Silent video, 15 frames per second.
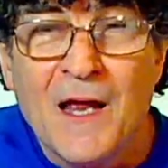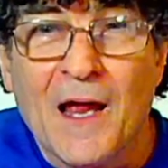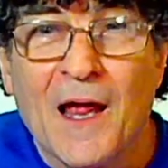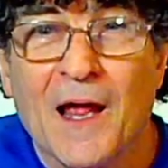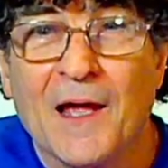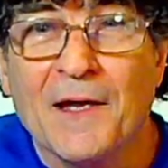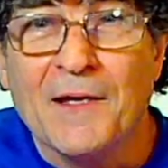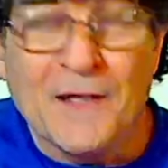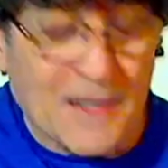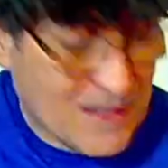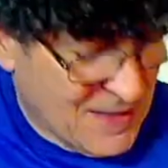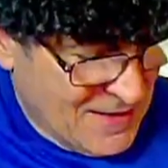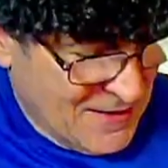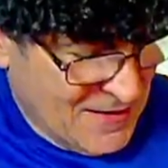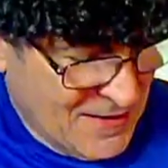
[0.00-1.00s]
And
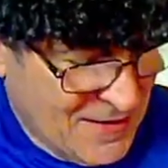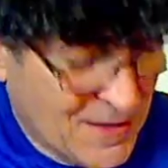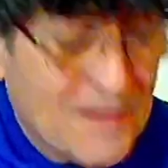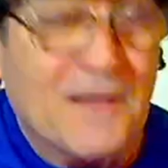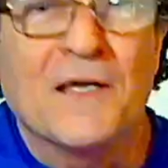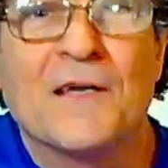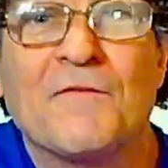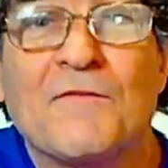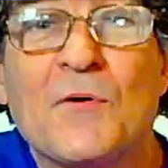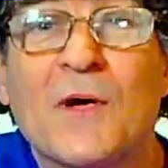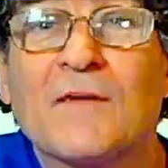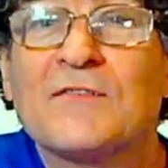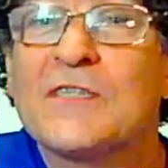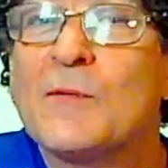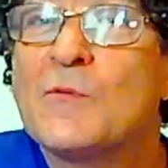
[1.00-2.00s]
if you
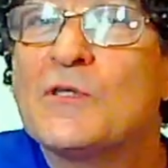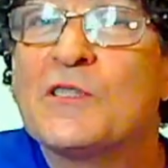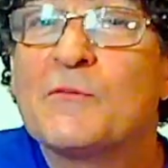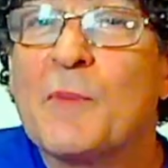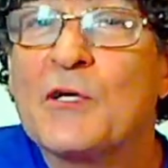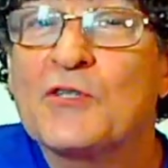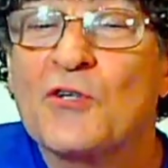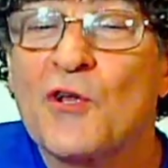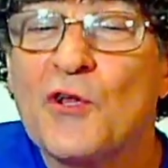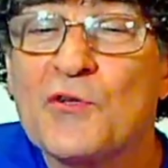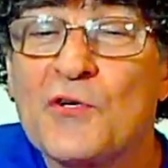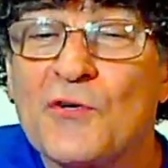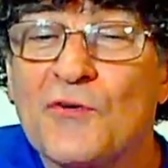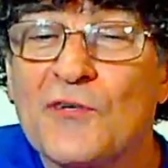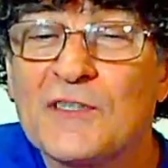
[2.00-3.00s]
have someone special on
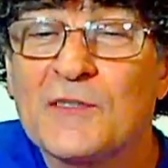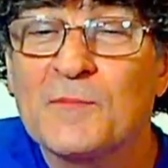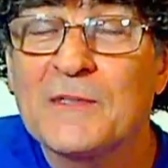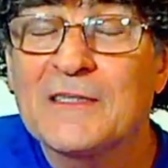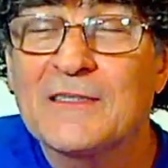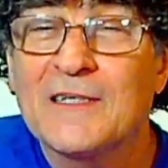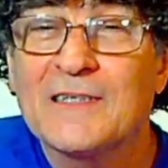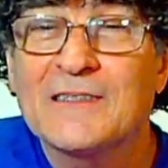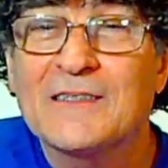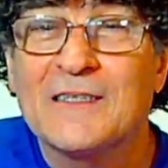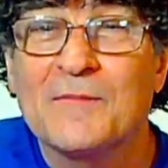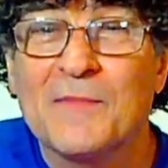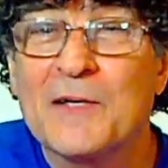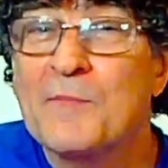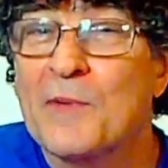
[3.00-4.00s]
your Christmas list that
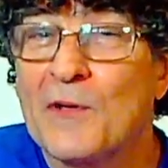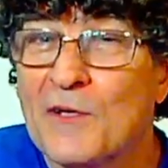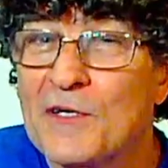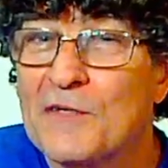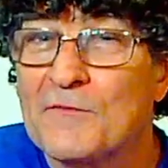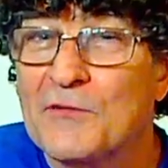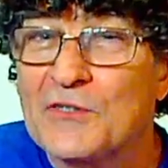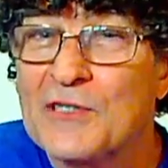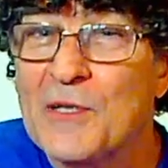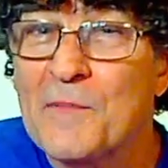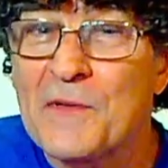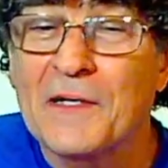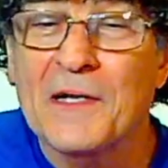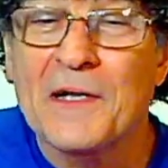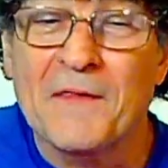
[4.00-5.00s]
might be looking for
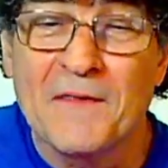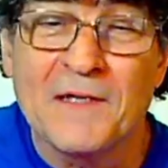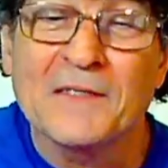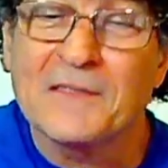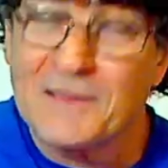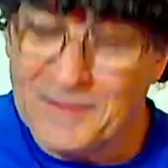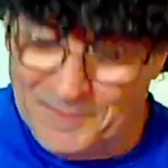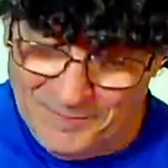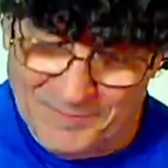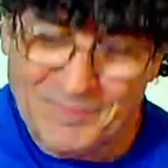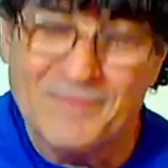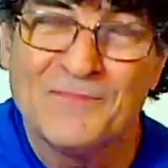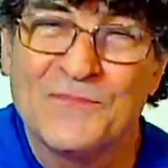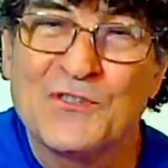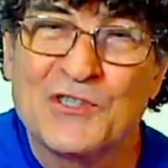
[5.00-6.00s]
something like this,
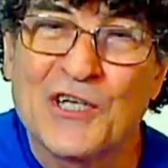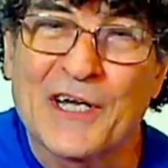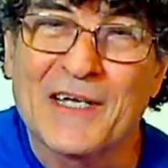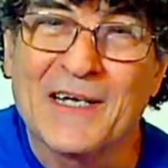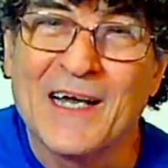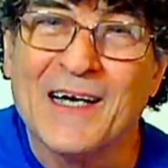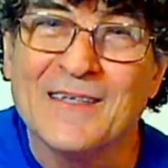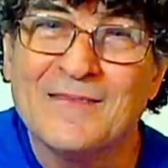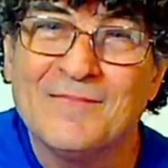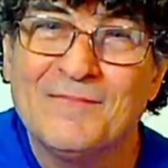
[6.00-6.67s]
check it out.